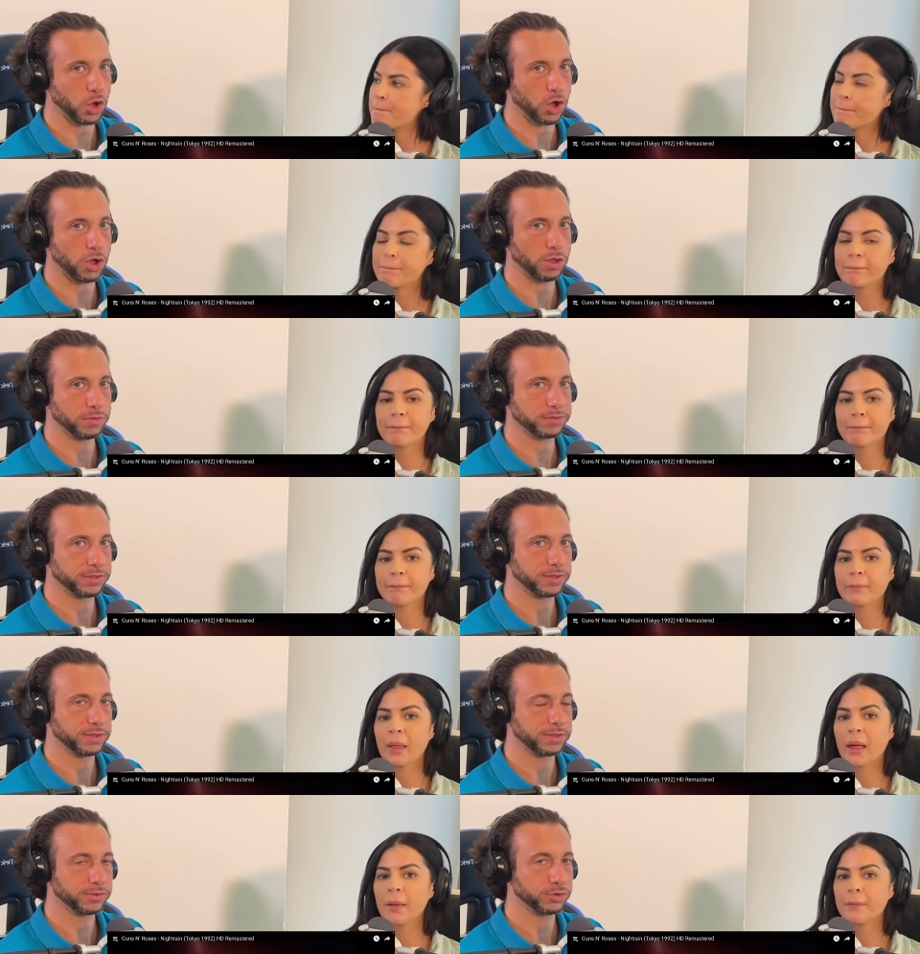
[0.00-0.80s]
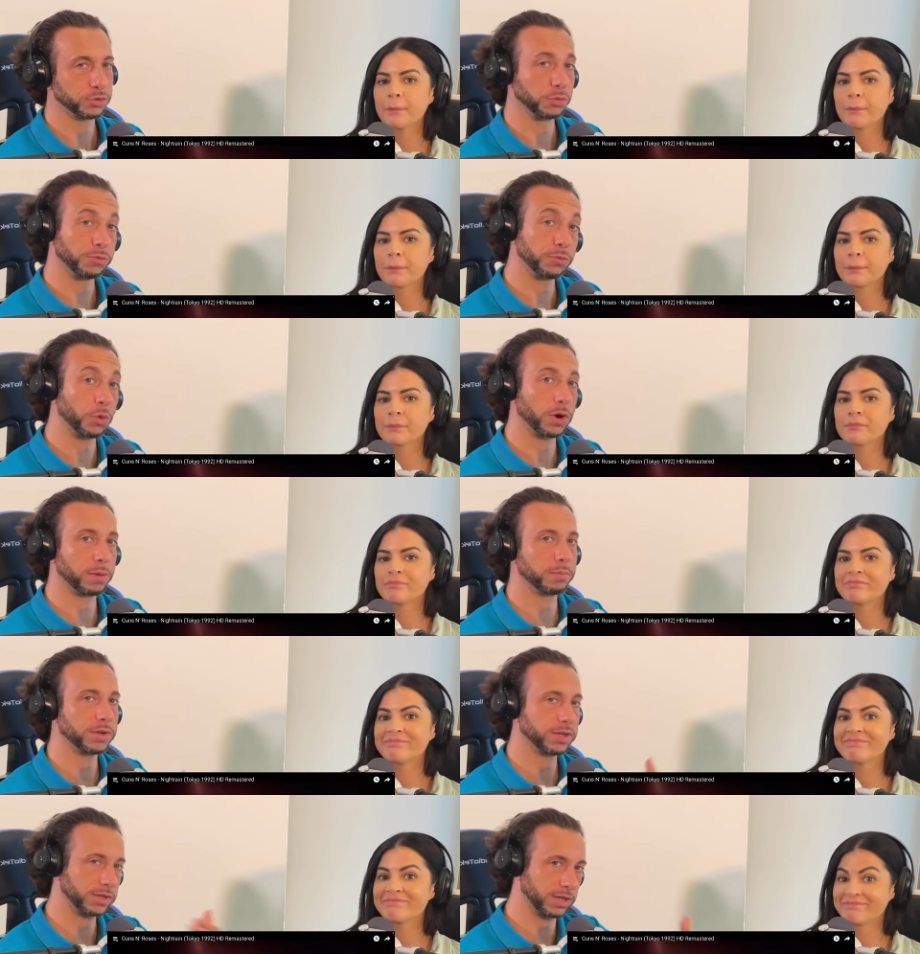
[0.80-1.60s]
Speaker 1: called yeah. to
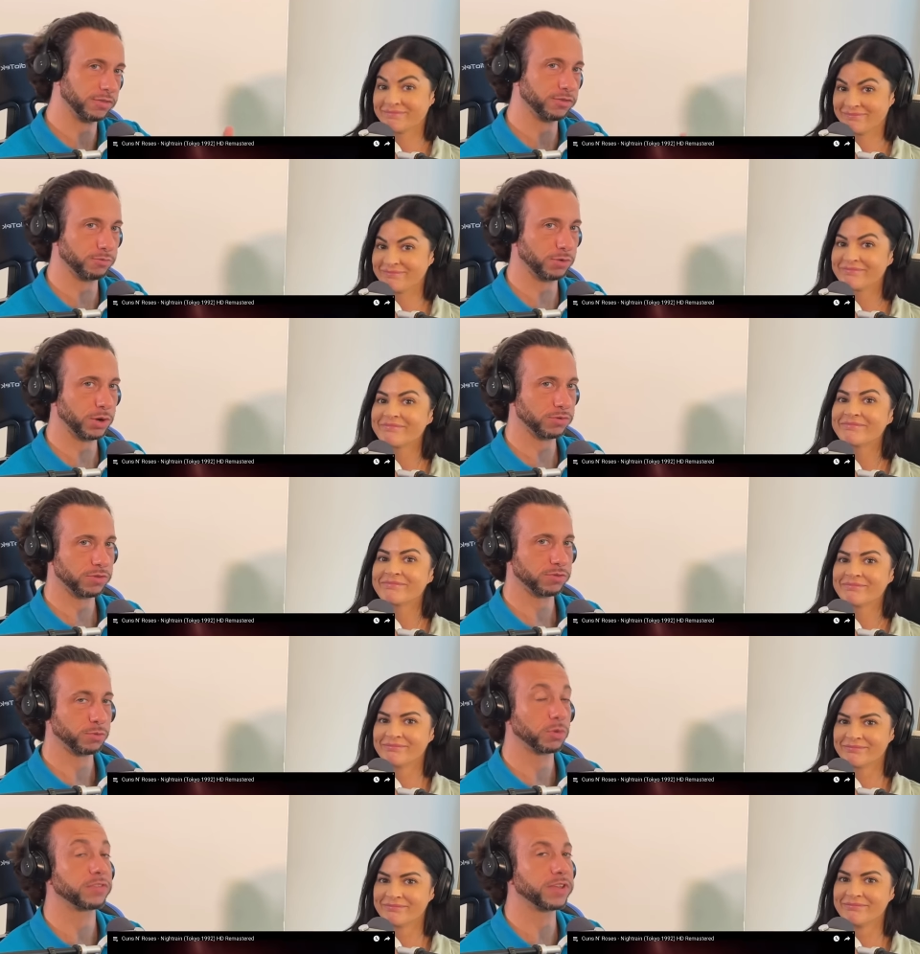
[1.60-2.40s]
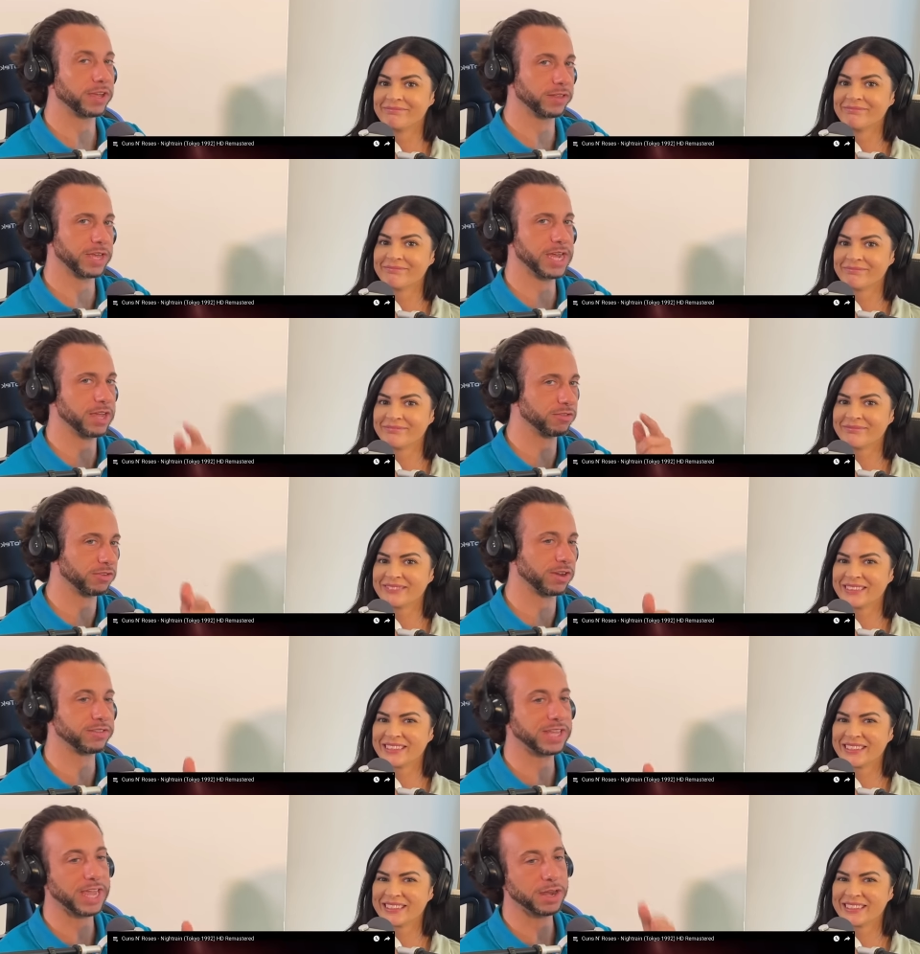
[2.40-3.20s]
form Guns N' Roses? We'll tell you that
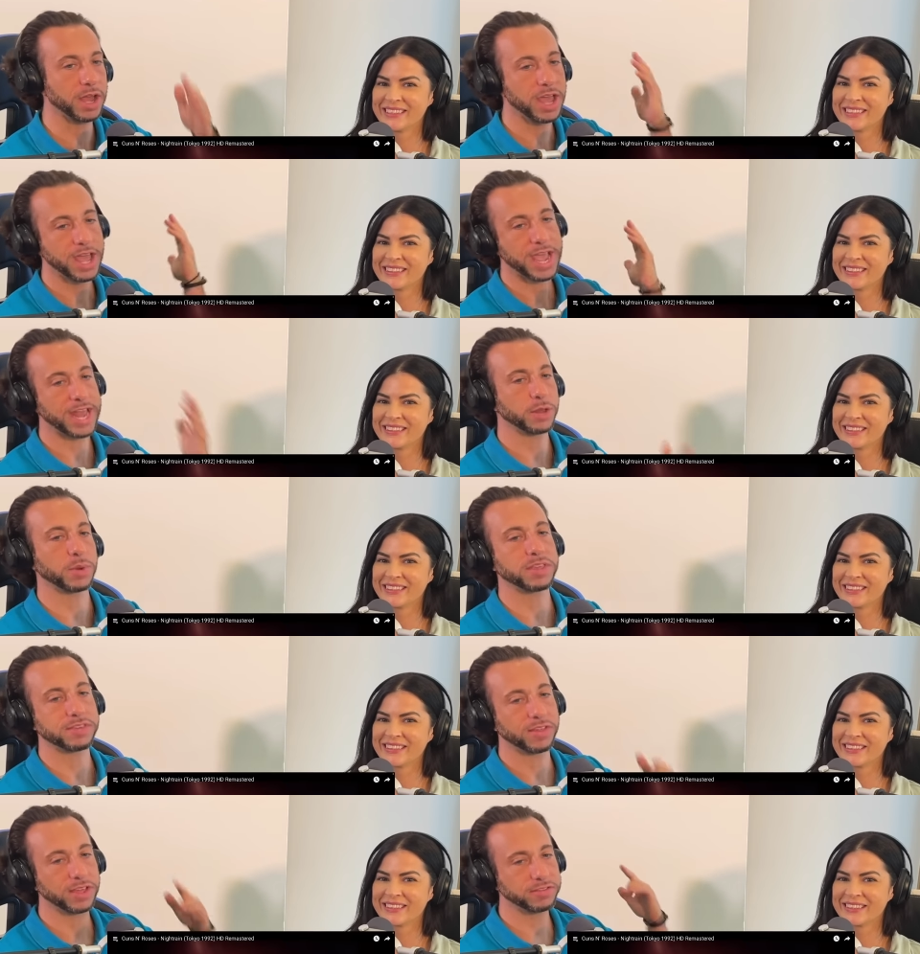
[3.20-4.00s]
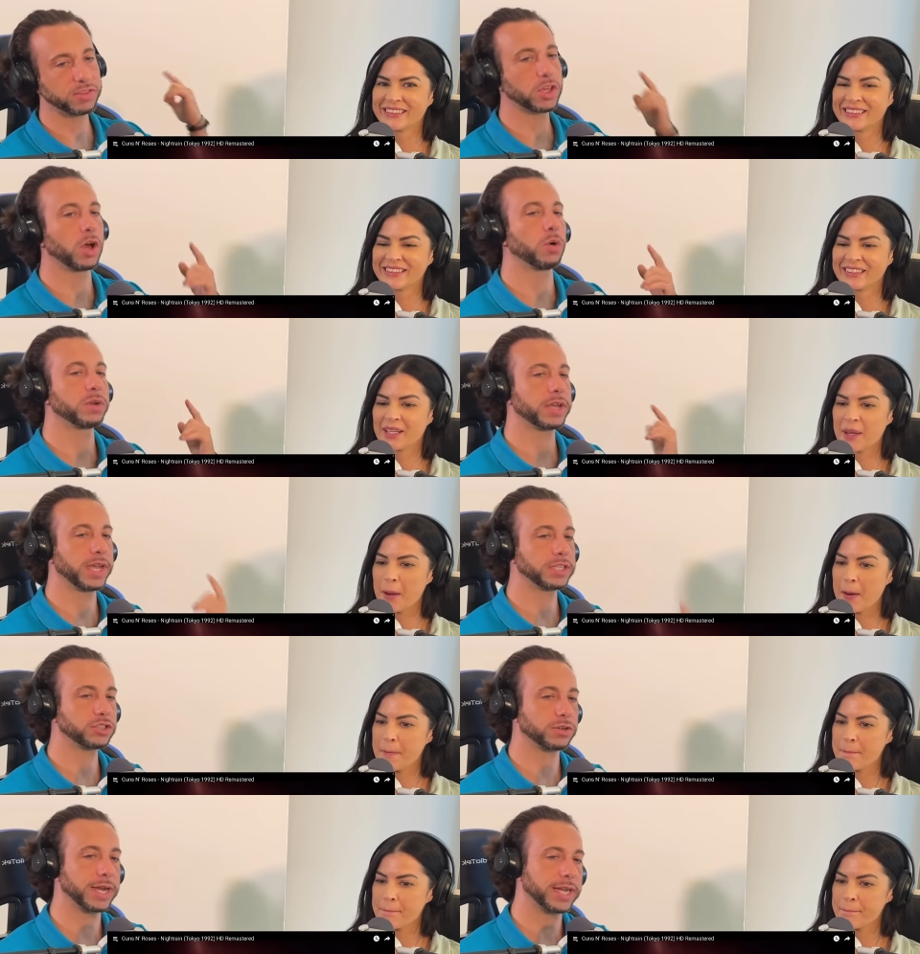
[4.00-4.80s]
answer at the end. Anyways, let's go.
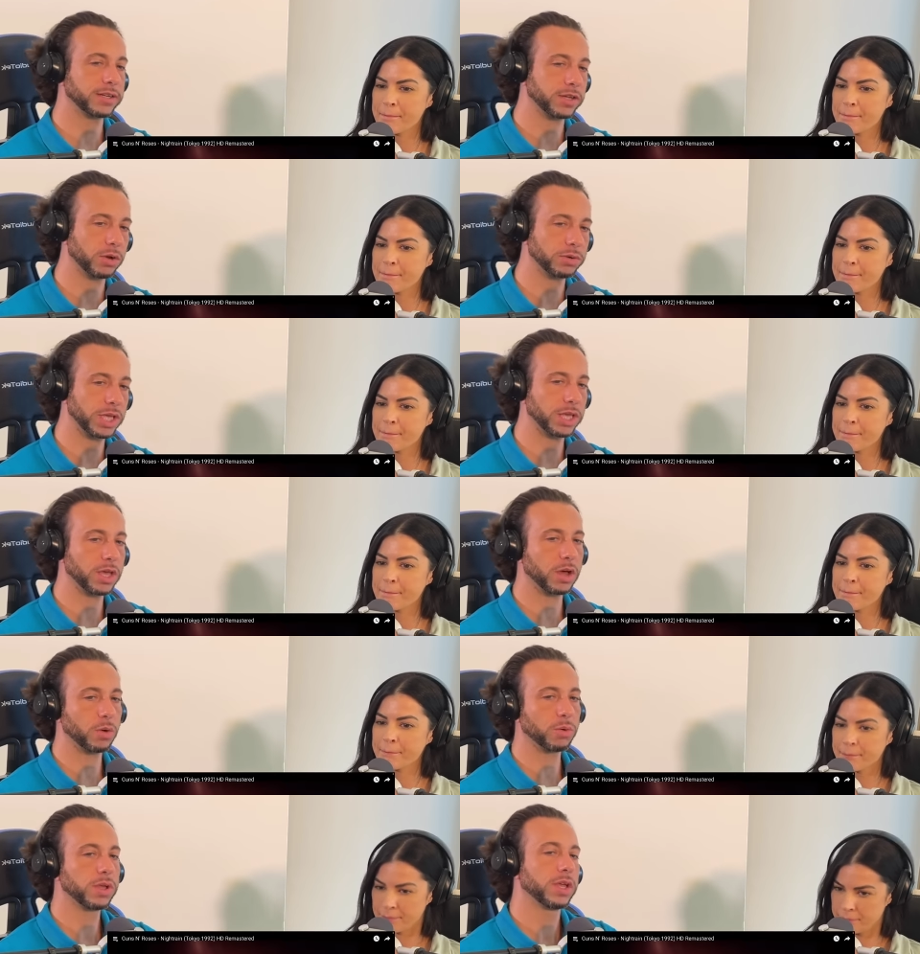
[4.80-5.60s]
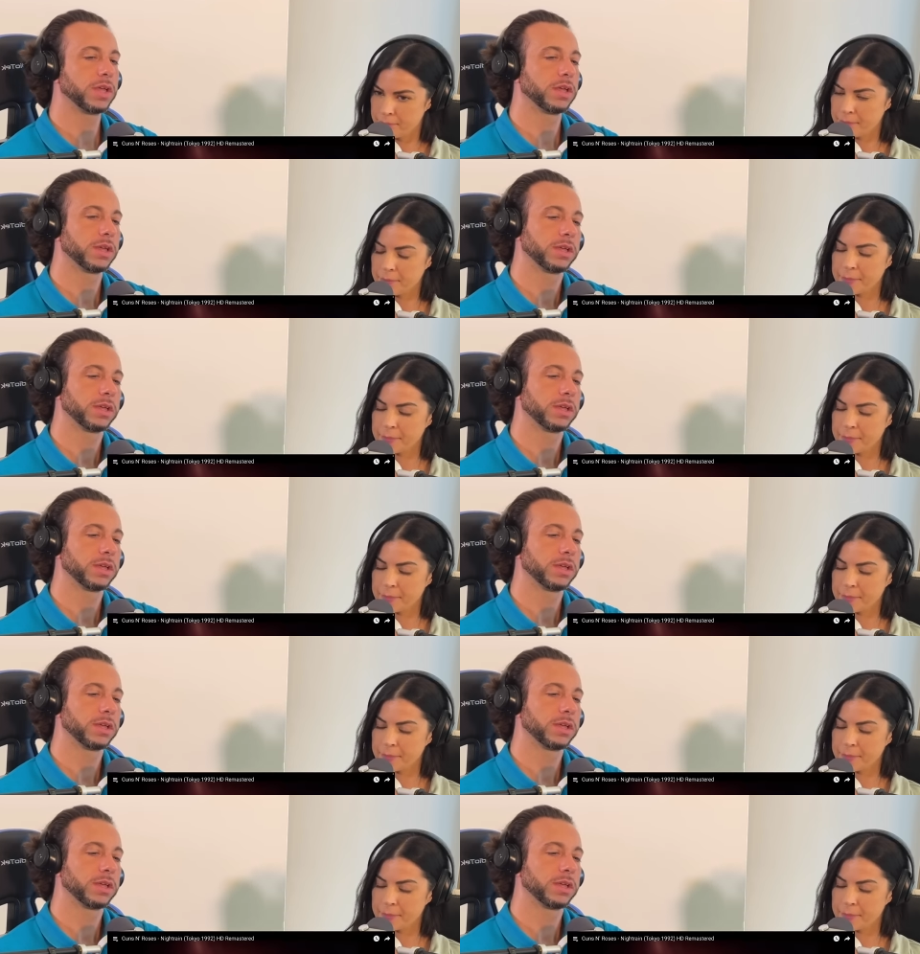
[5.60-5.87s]
Nightrain Tokyo,